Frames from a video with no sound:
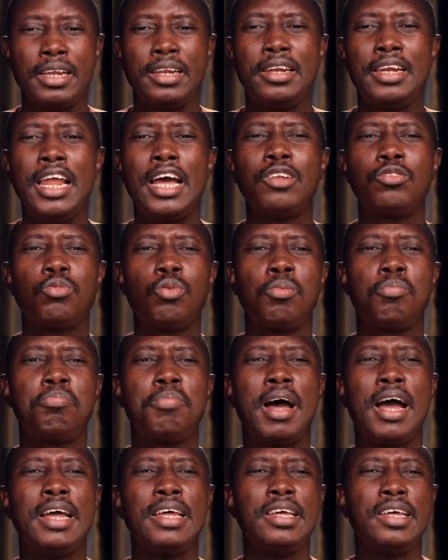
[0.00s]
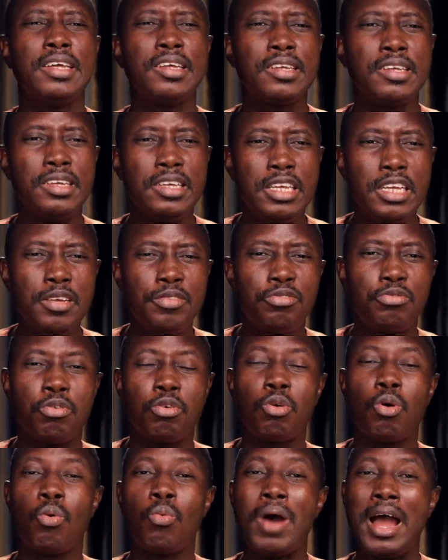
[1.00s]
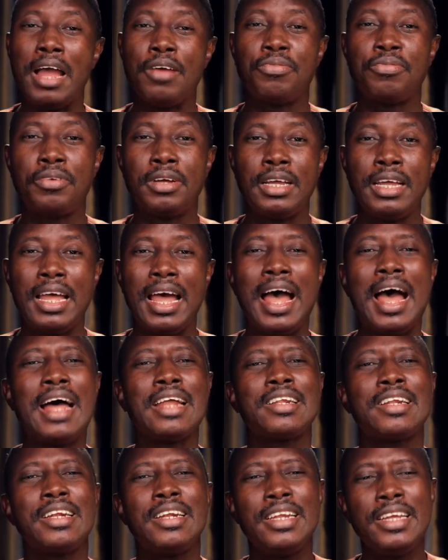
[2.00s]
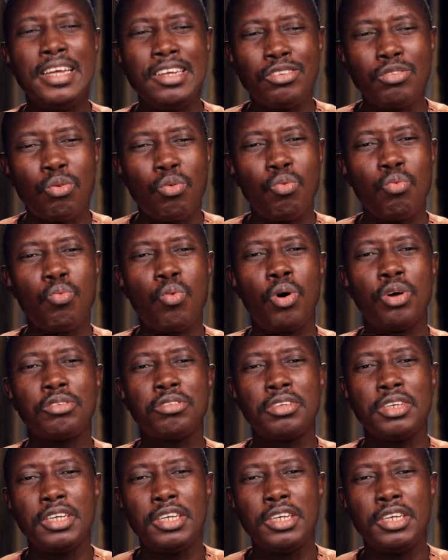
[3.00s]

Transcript: Learn to buy a gift for your wife at least once